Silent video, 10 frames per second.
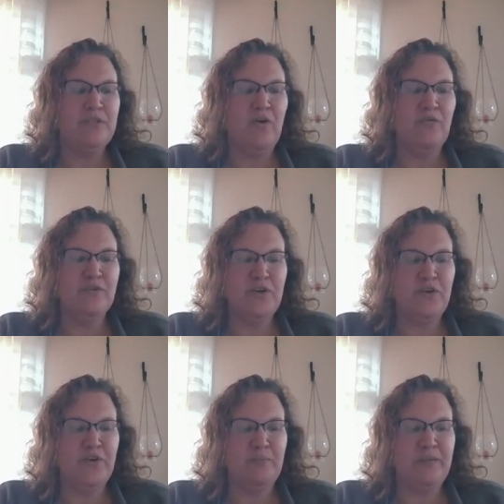was
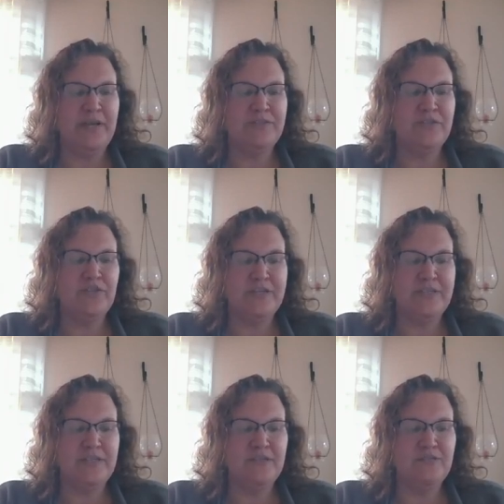overturned because the
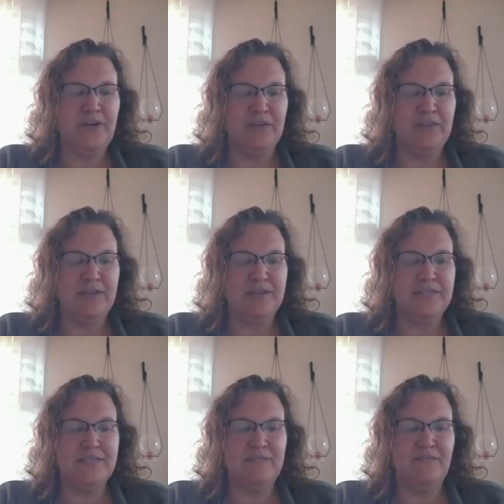justices felt that
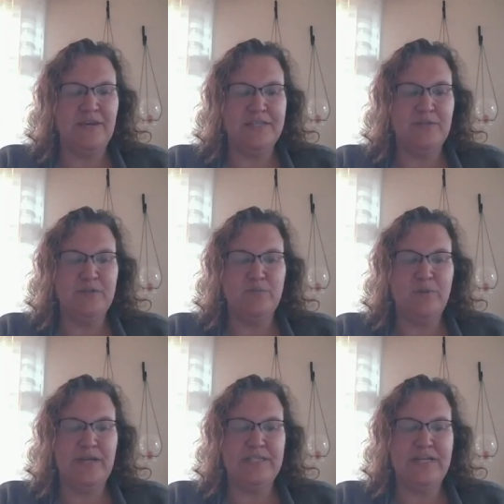since the victim was
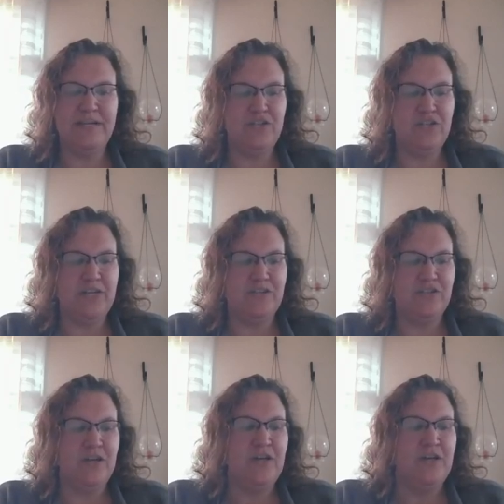wearing tight
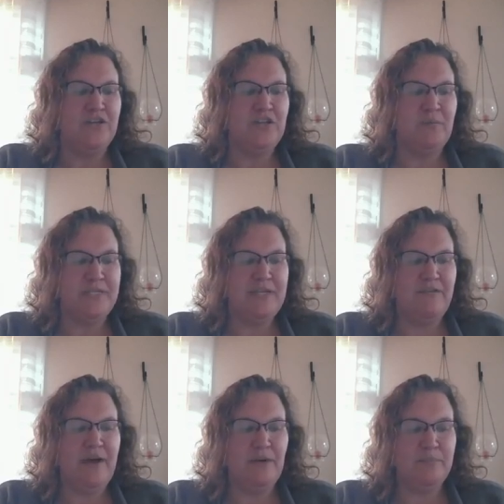jeans, she must
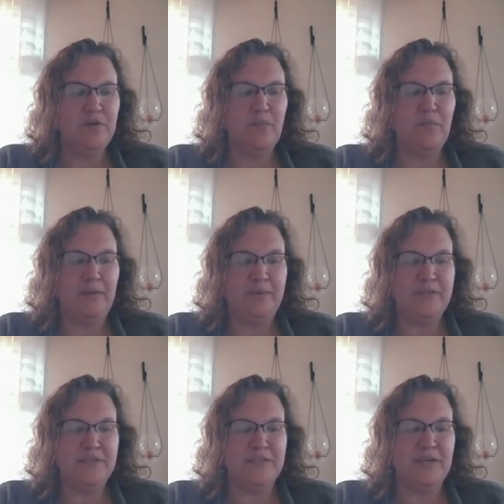have helped her
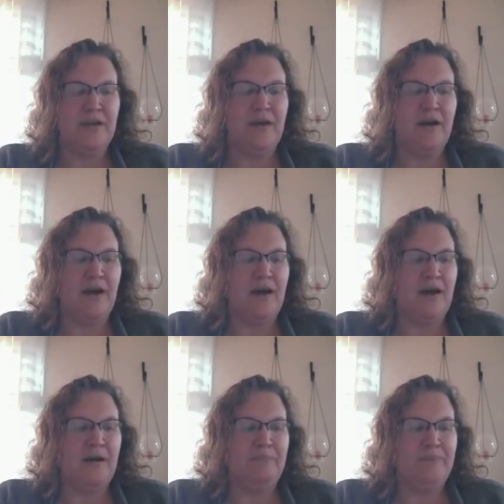rapist
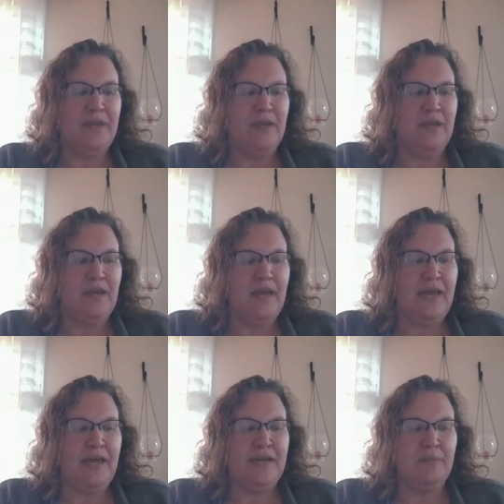um,
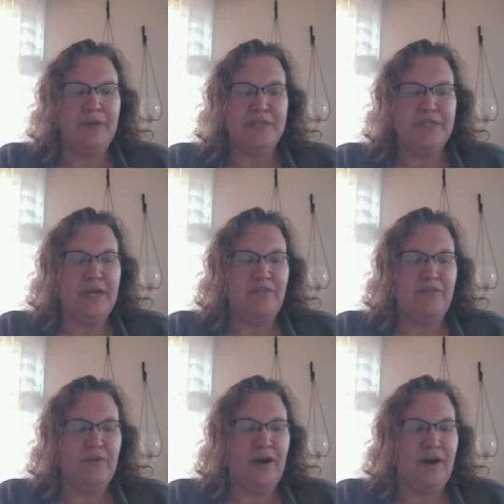and must
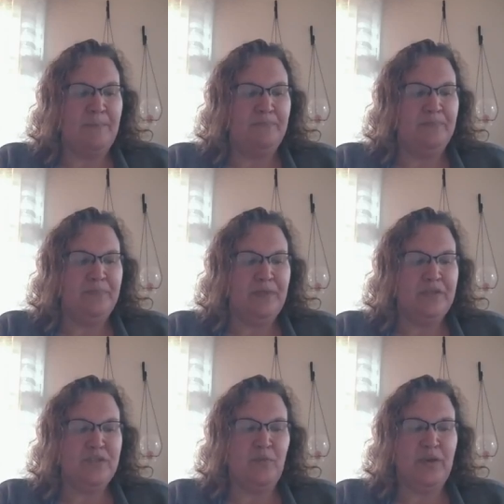have. Um,
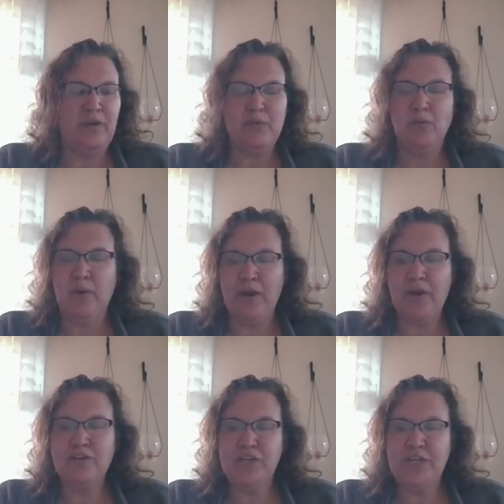so we
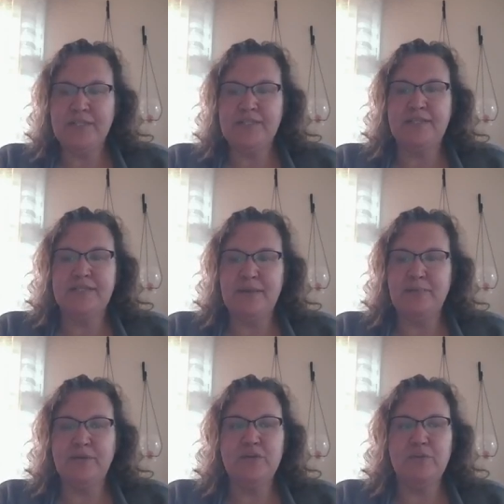wear our jeans and
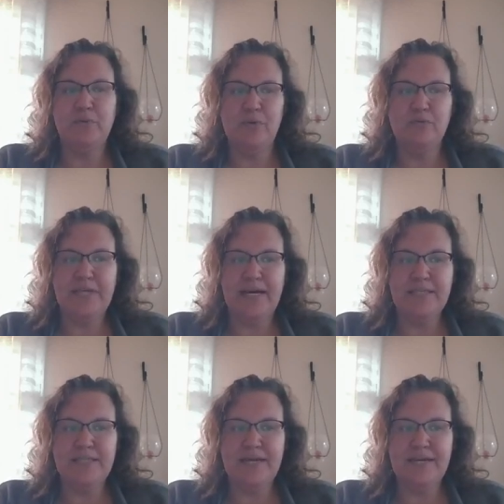symbol to
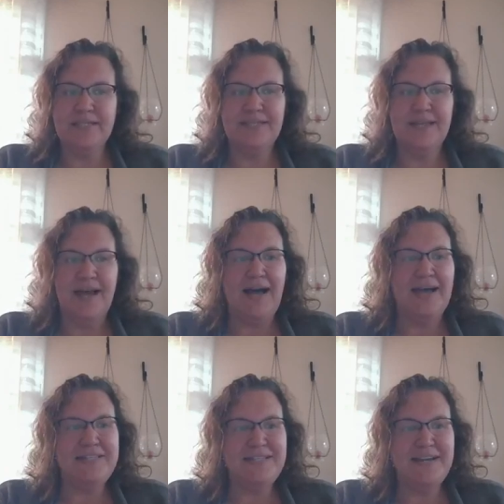protest this.
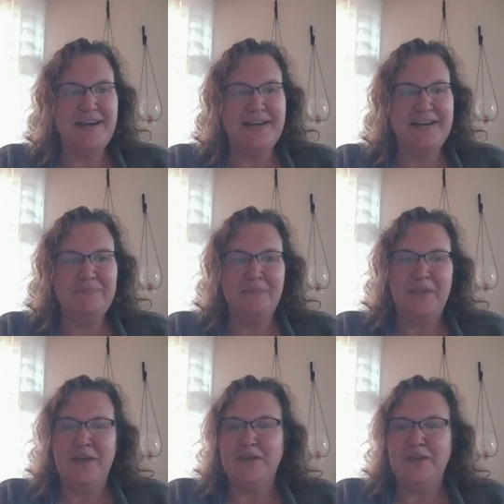Hi, Sana.